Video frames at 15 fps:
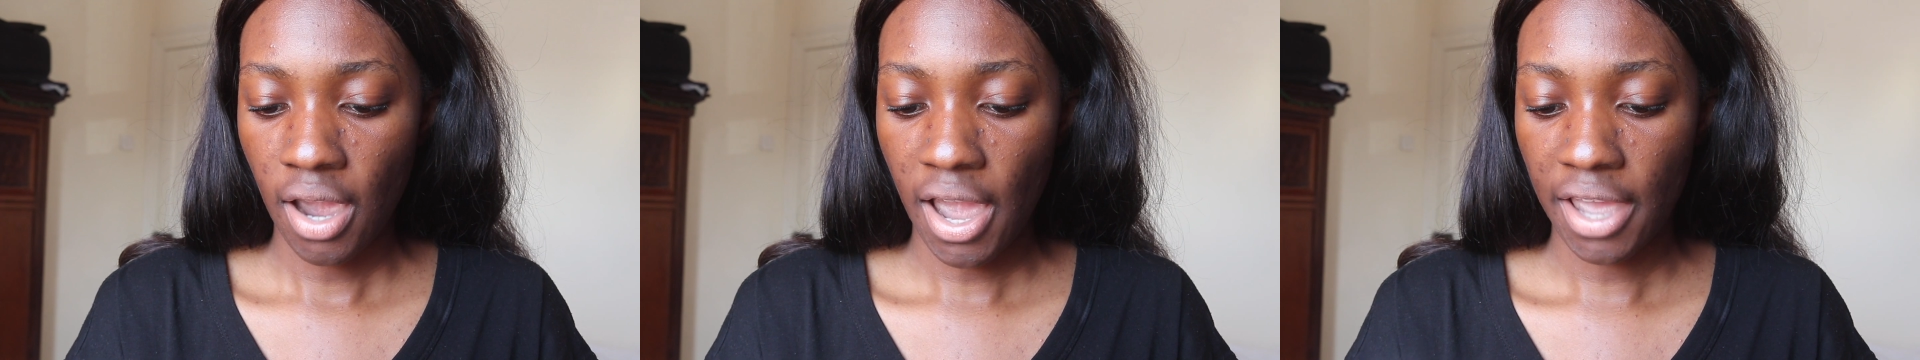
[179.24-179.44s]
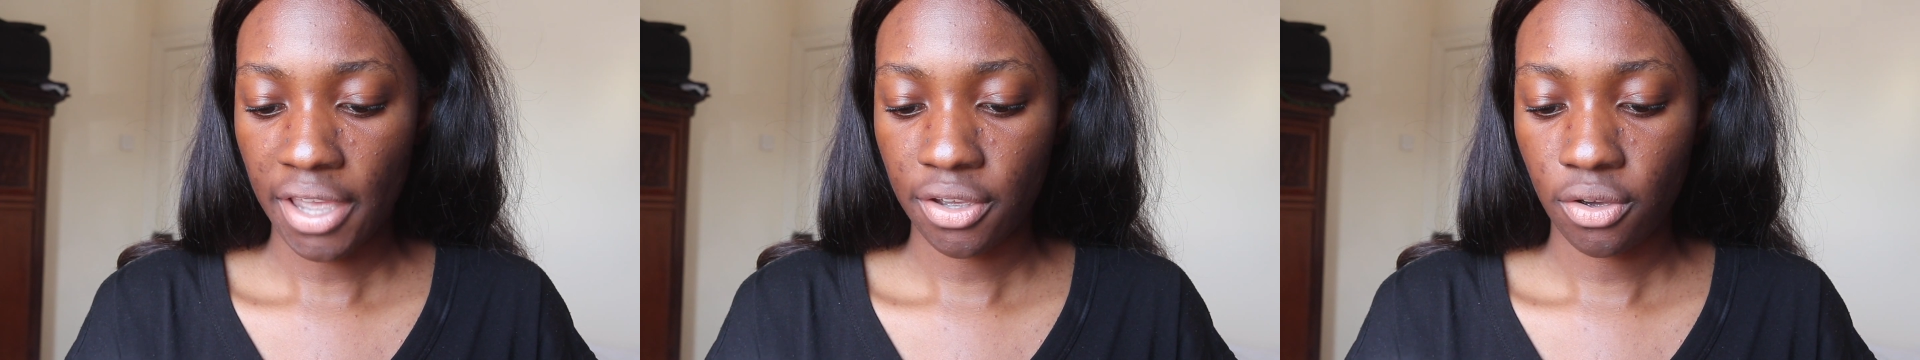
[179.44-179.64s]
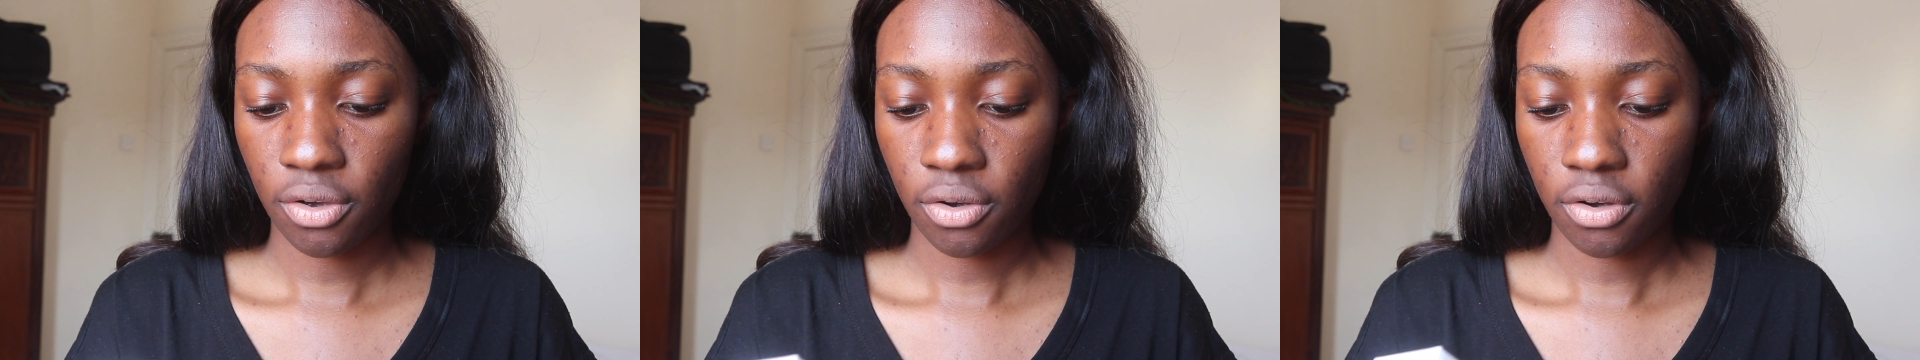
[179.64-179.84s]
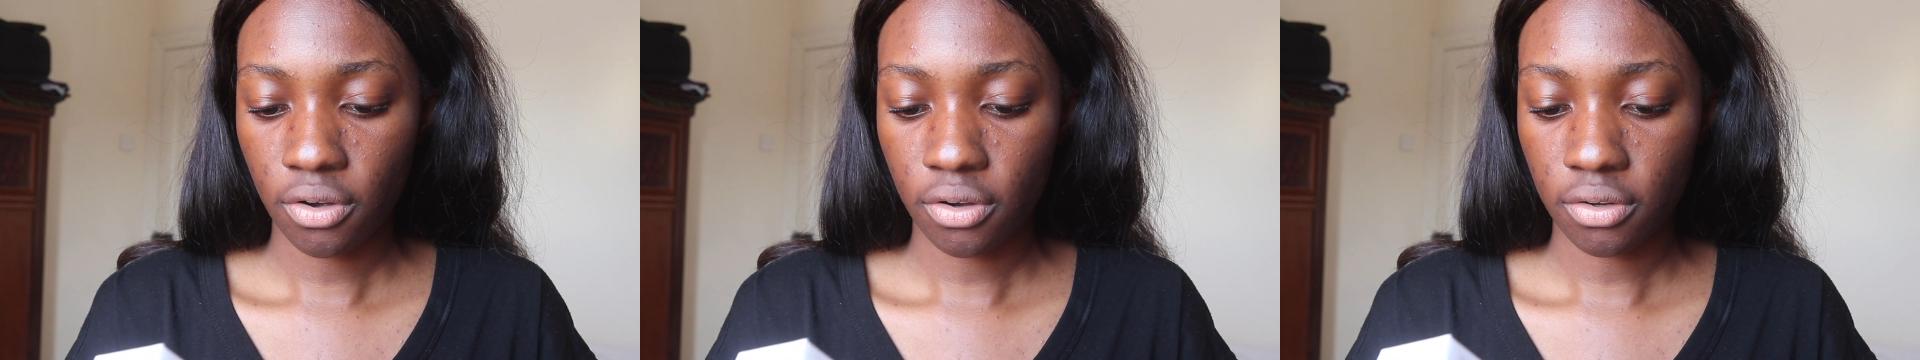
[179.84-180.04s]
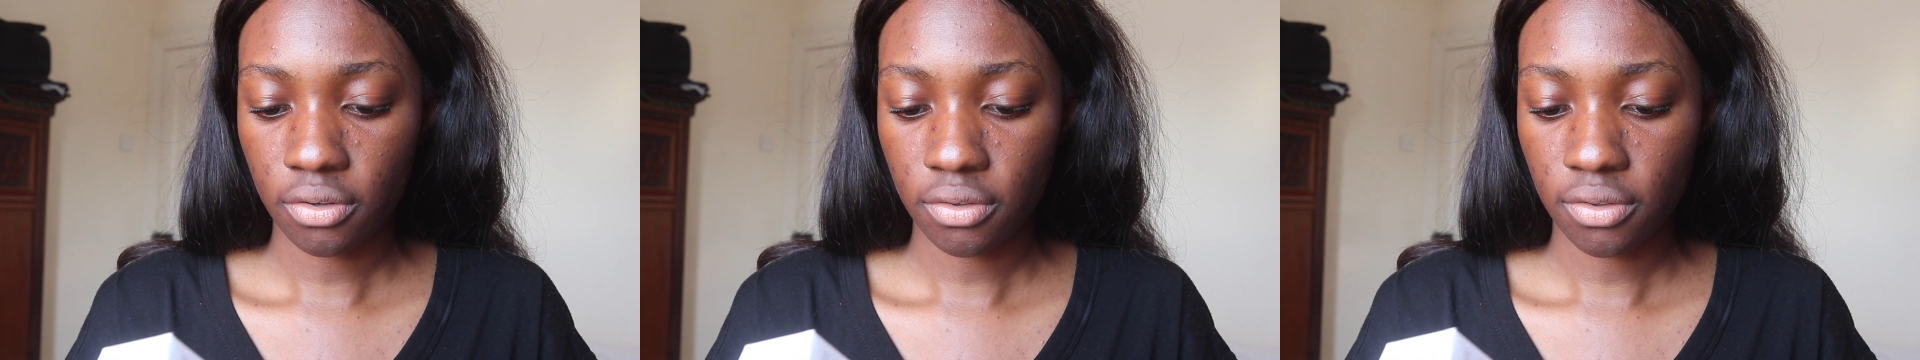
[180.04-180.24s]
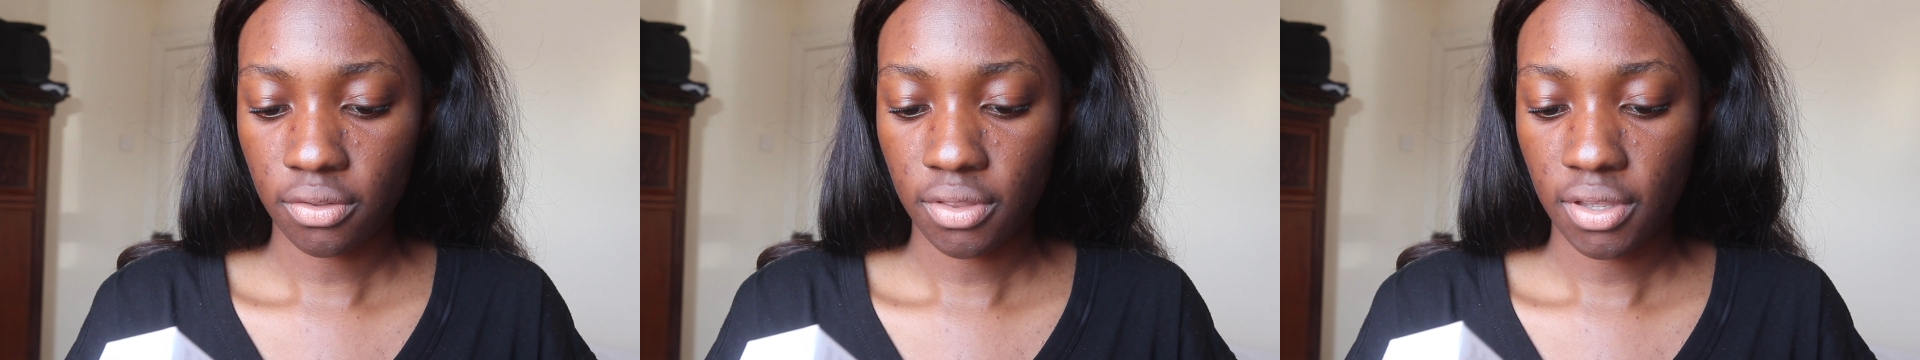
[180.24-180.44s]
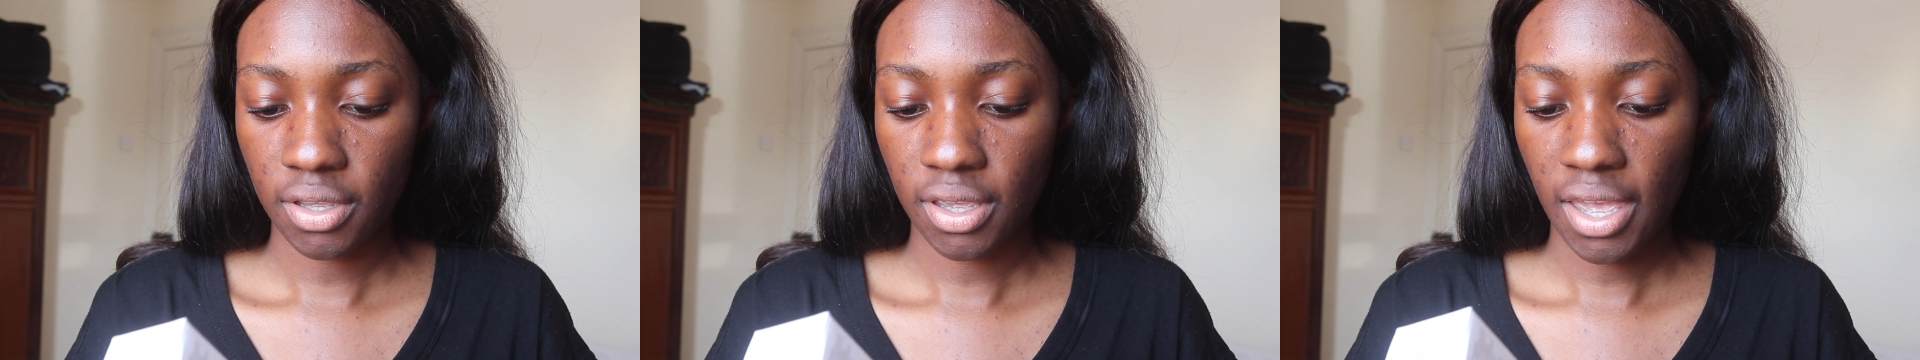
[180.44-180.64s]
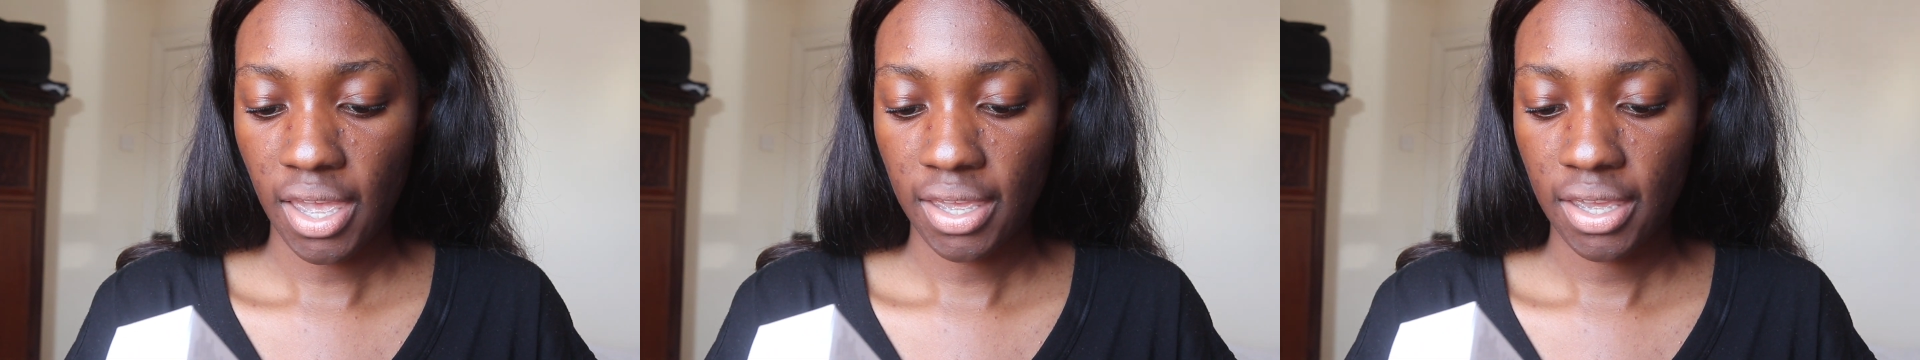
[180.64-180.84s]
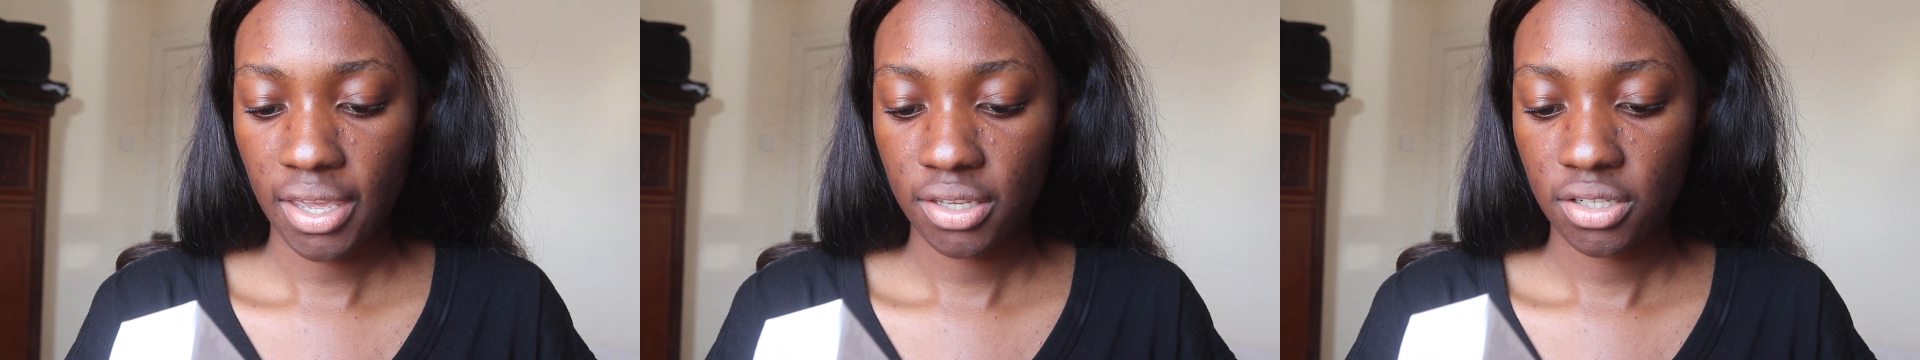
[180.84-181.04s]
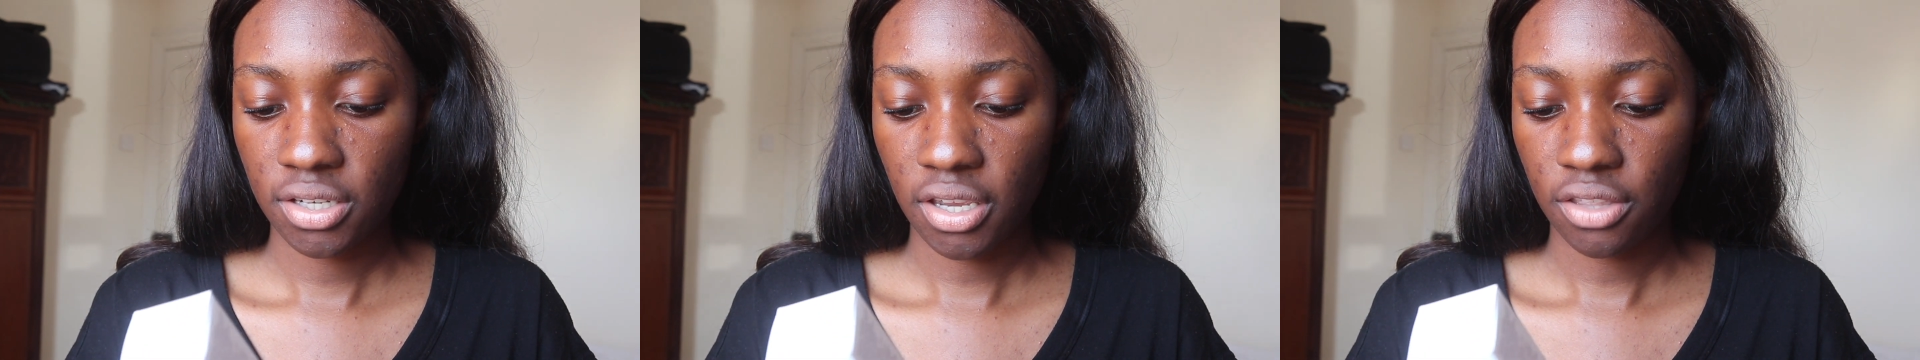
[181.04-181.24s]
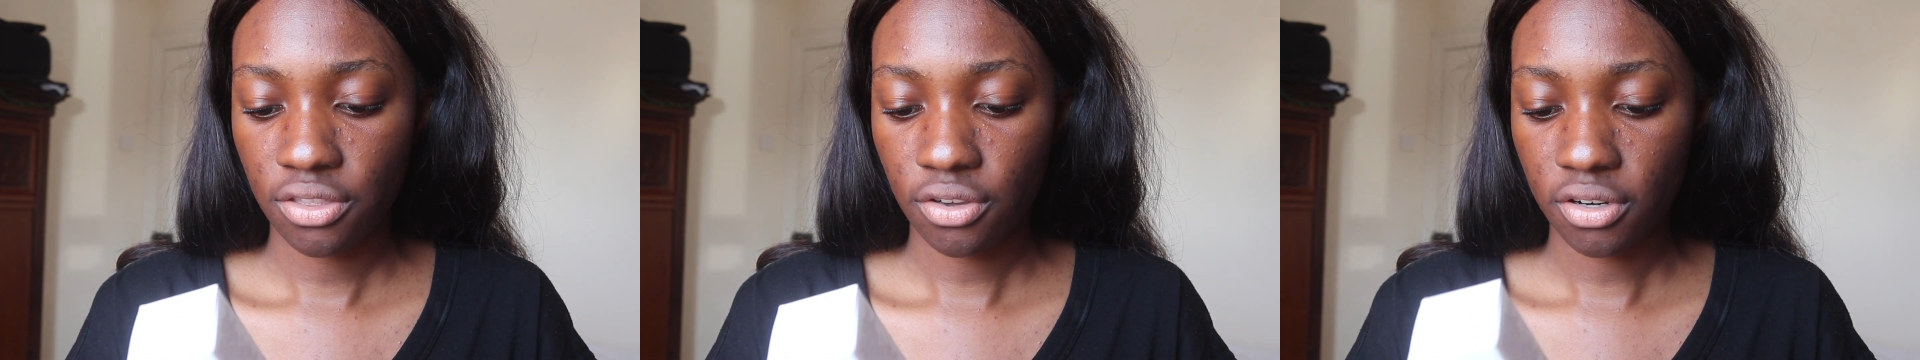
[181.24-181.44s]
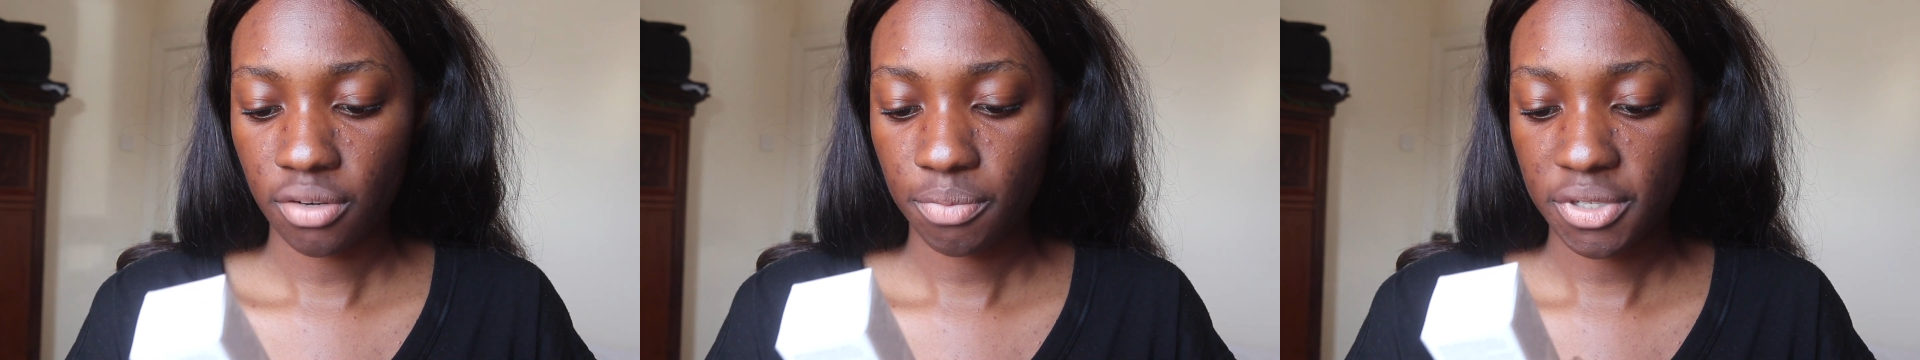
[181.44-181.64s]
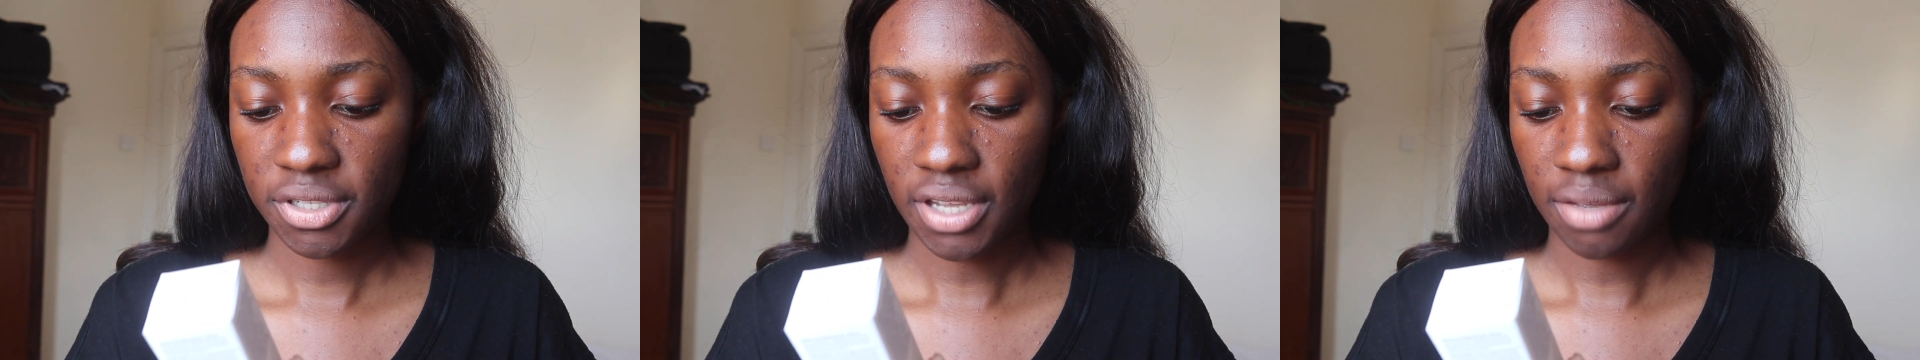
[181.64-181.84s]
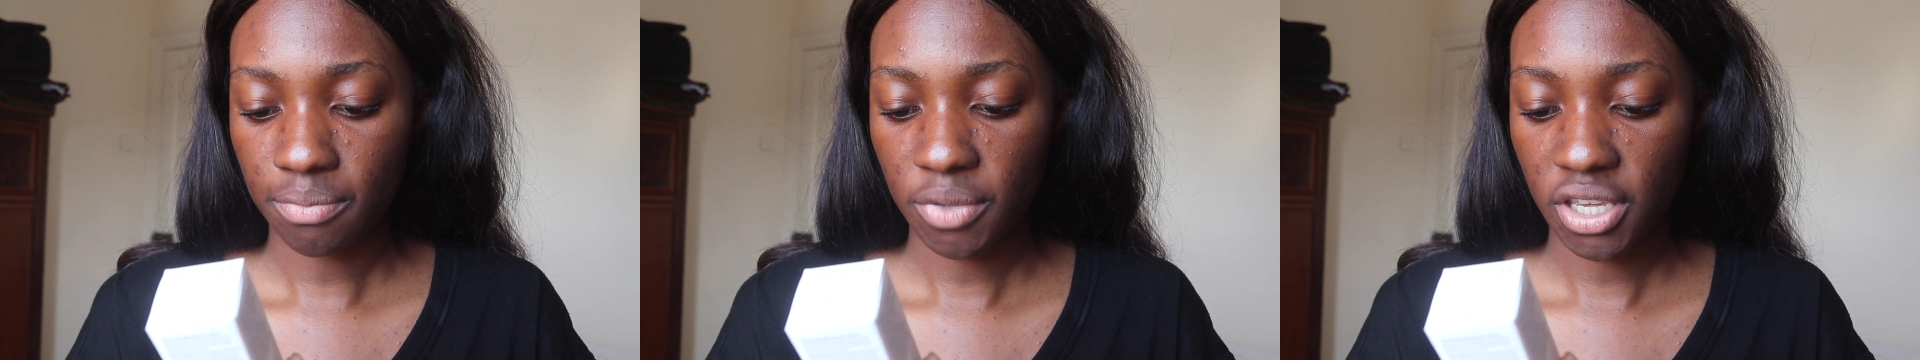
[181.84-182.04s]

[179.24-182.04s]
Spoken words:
I got the AHA 30%,